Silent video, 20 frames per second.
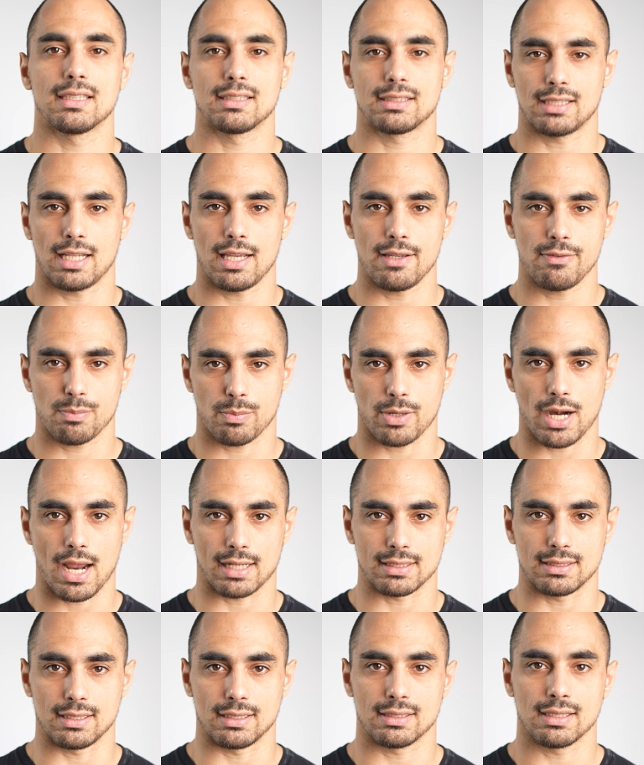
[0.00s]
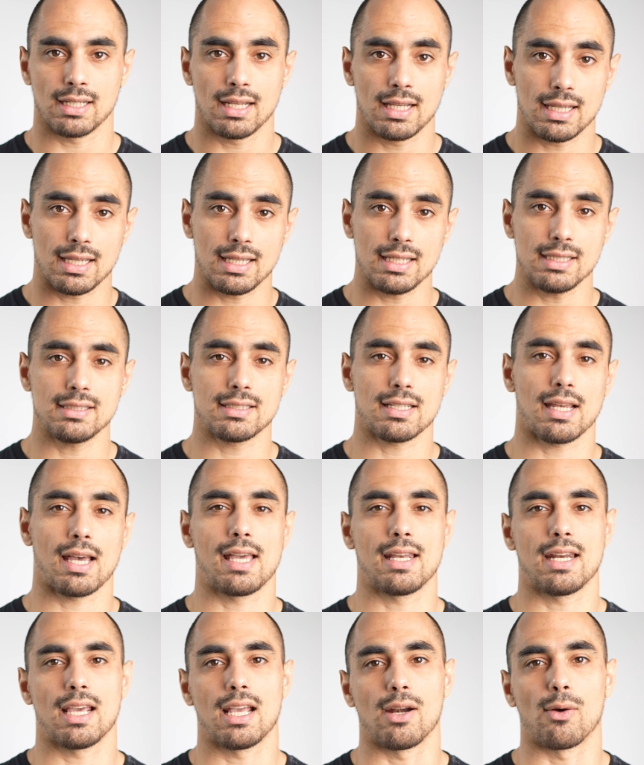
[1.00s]
safe practice
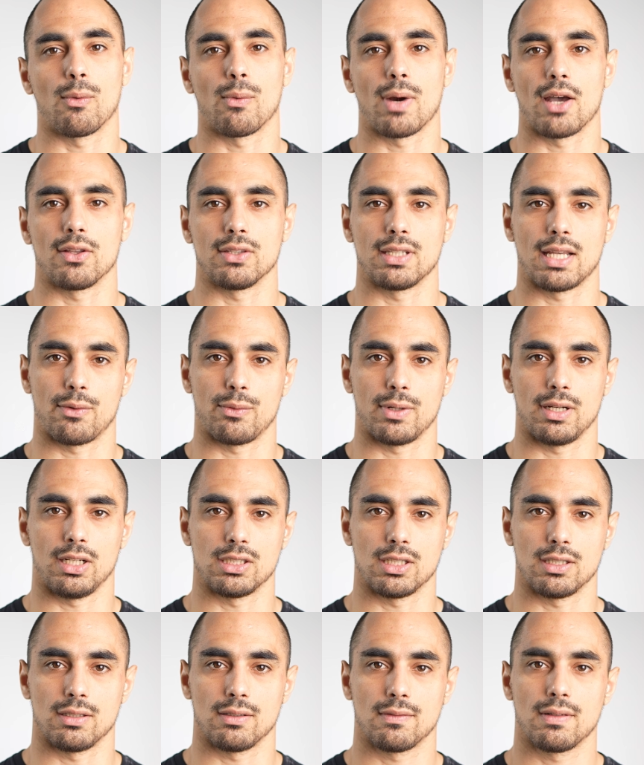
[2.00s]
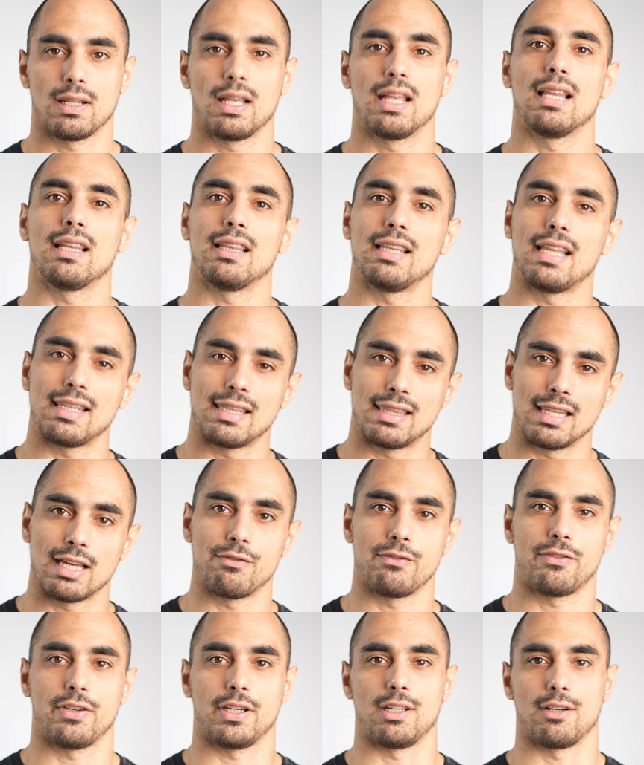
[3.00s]
inside and around that region. Let them
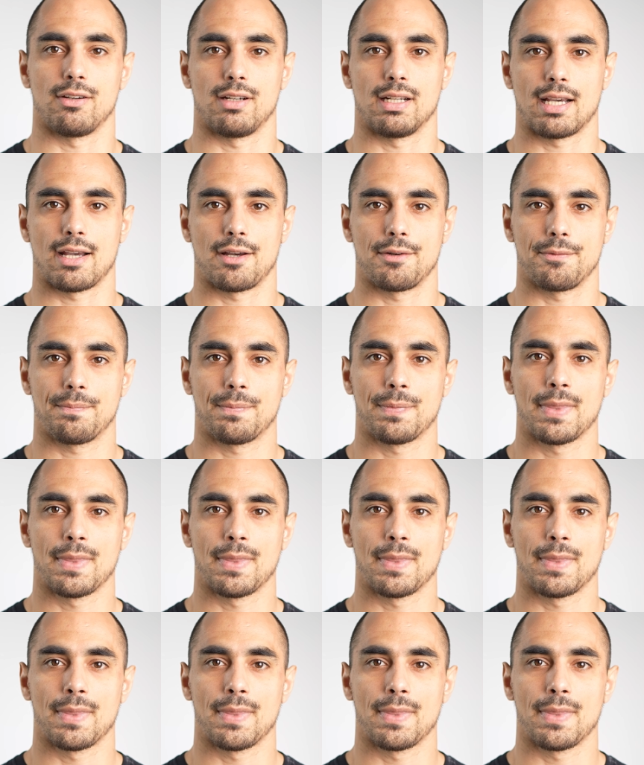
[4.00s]
figure it out.